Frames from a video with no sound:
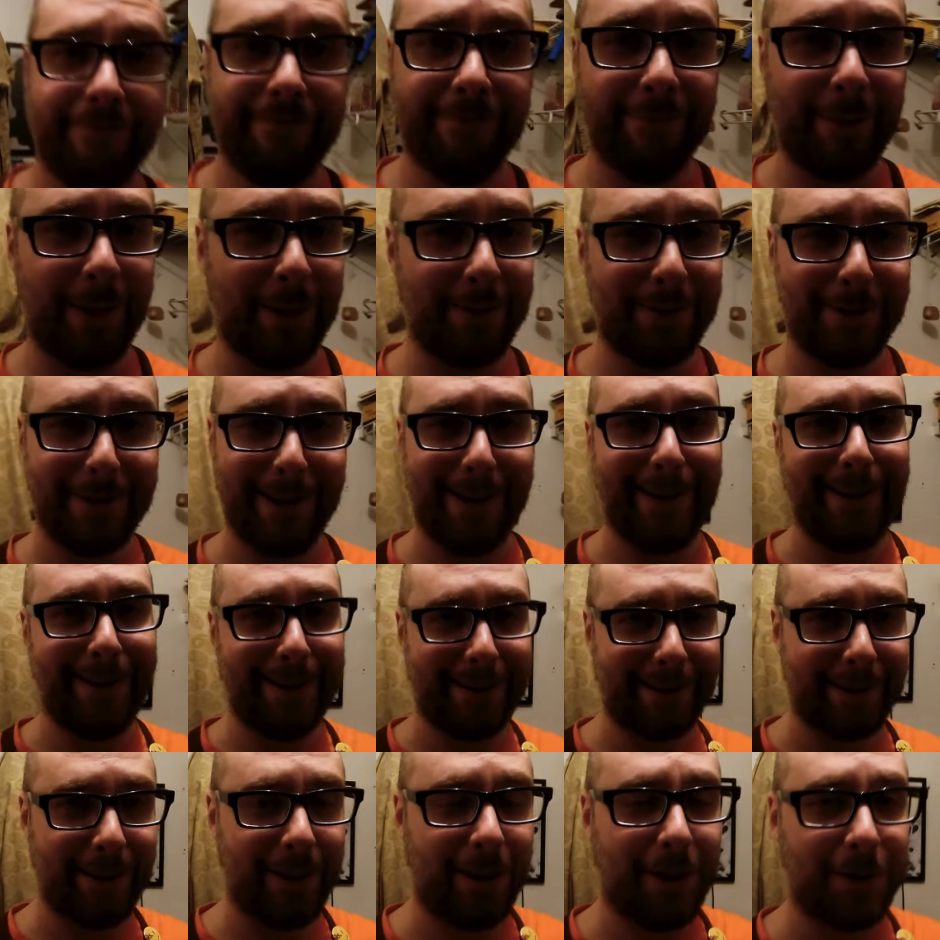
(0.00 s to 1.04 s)
Well, I'm standing in
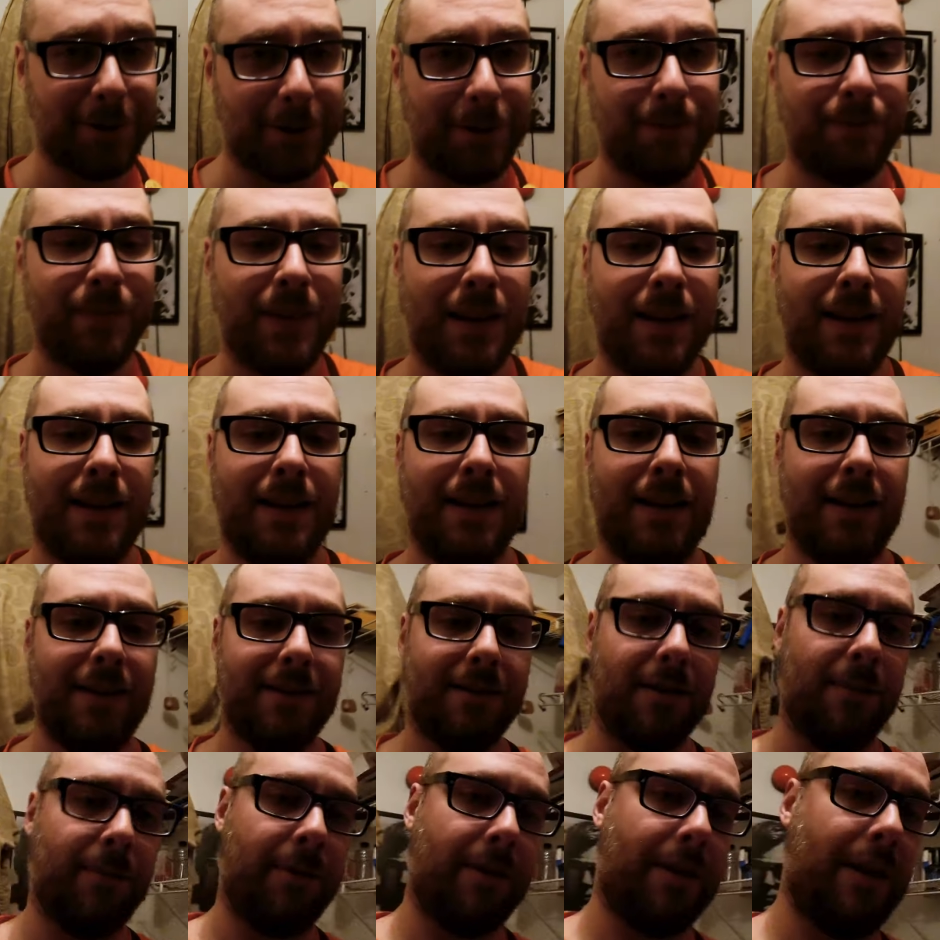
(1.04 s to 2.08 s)
the closet.
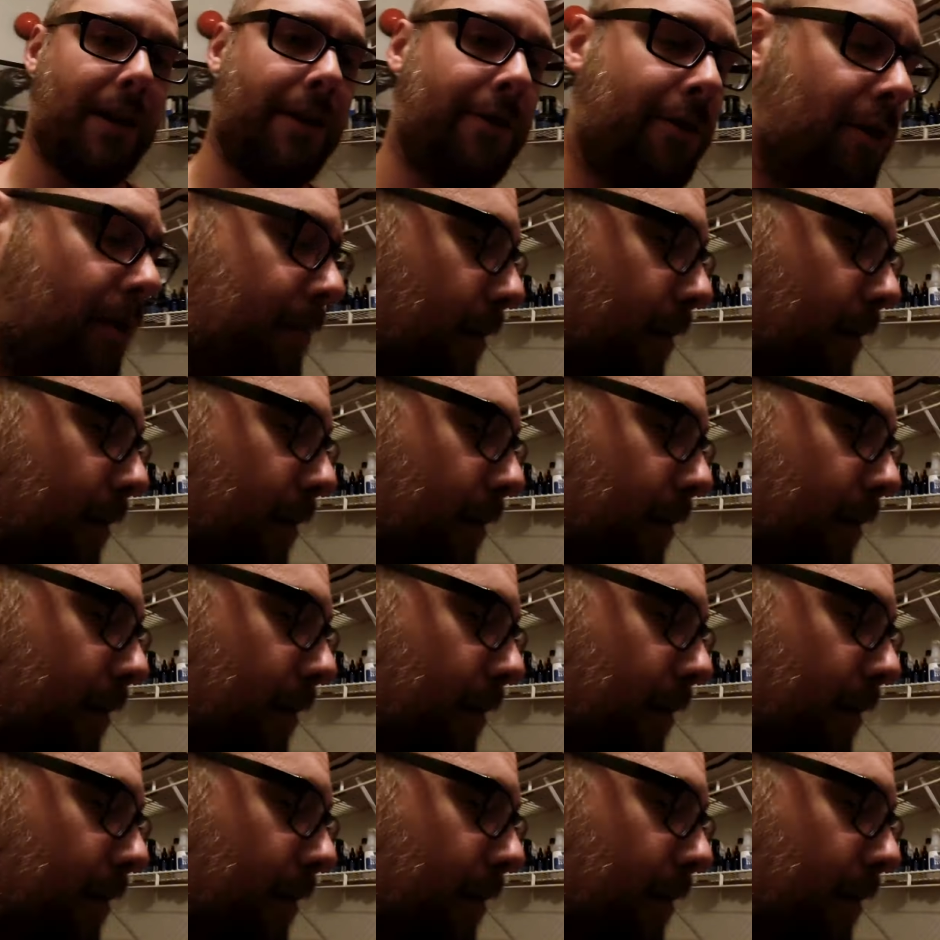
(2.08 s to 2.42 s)
So I'm going to gather